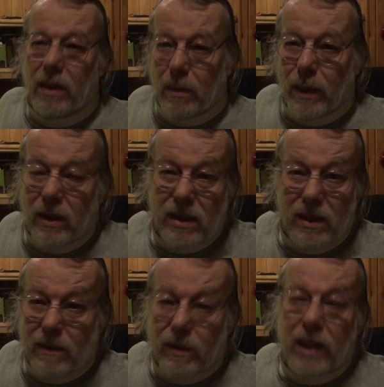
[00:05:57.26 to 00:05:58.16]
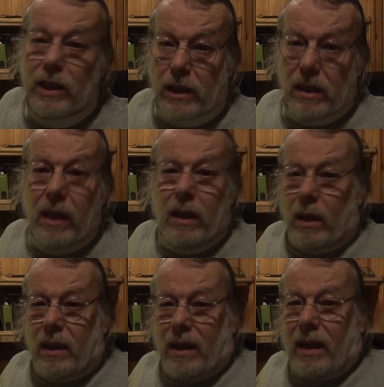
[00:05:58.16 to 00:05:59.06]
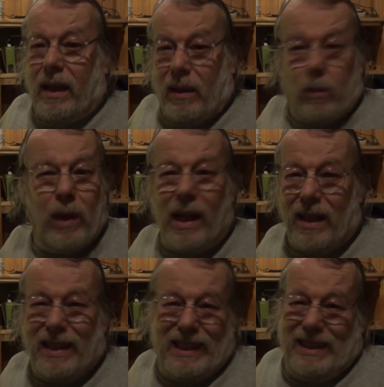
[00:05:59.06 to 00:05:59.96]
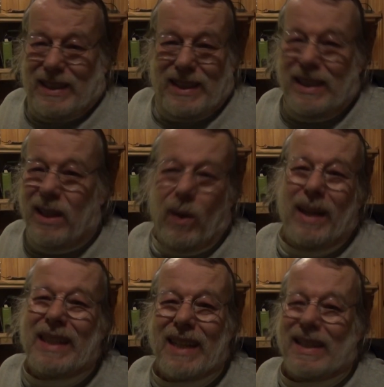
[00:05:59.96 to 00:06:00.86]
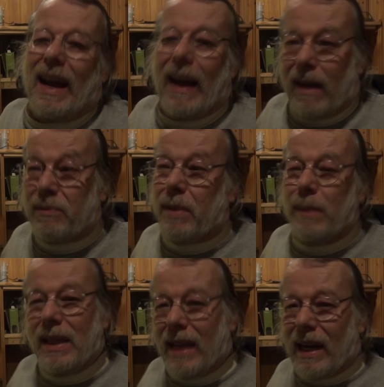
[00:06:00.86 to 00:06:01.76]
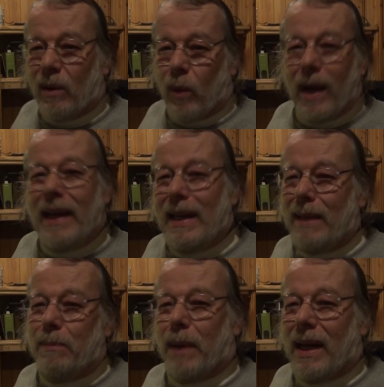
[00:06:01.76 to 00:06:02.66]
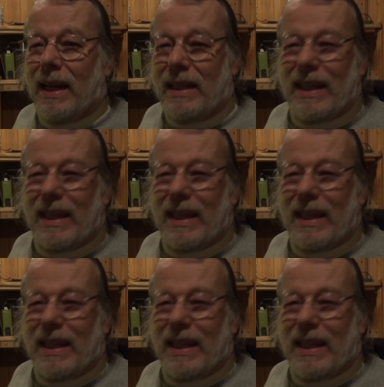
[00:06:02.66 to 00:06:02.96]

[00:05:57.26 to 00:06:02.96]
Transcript: about is inflation. Well, it doesn't have to be that way, but,